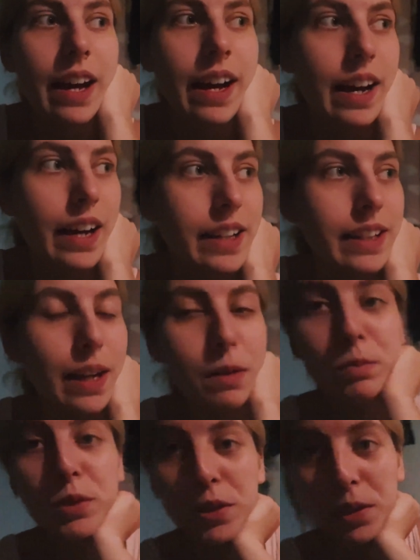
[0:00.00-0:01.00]
and
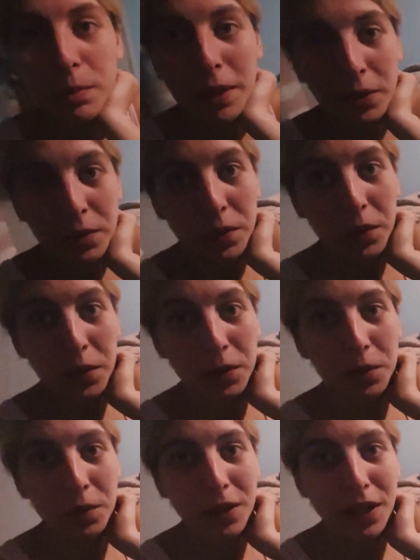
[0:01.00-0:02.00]
I'm just about
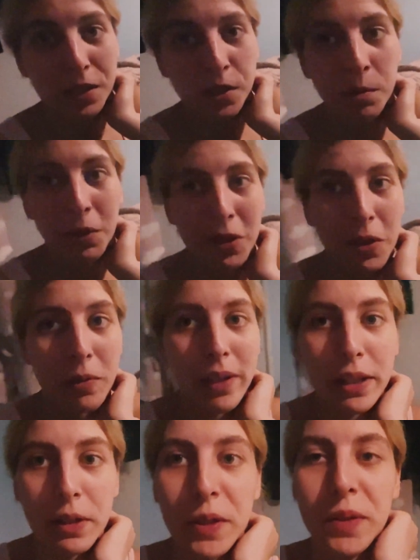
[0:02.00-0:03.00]
to catch up on Love
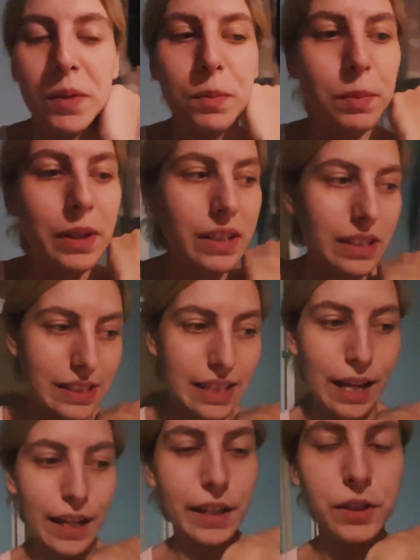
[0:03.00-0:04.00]
Island because
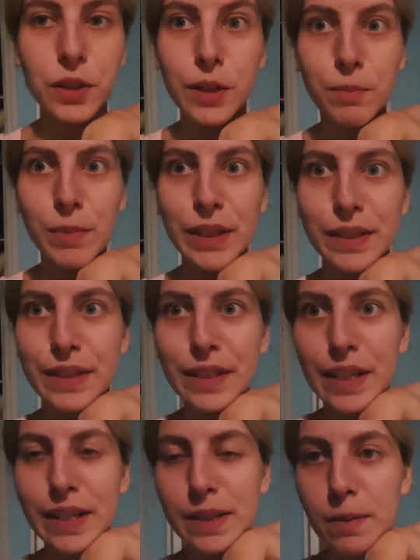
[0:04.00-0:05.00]
I actually missed
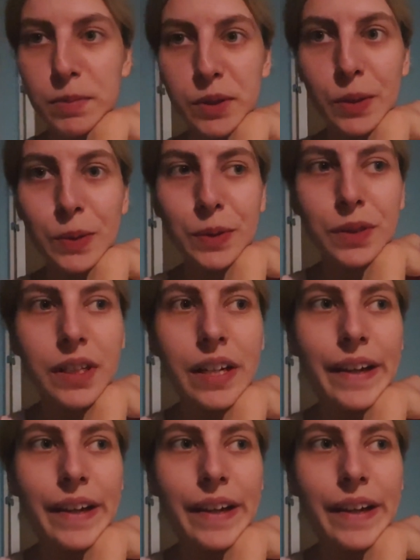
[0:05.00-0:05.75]
today's episode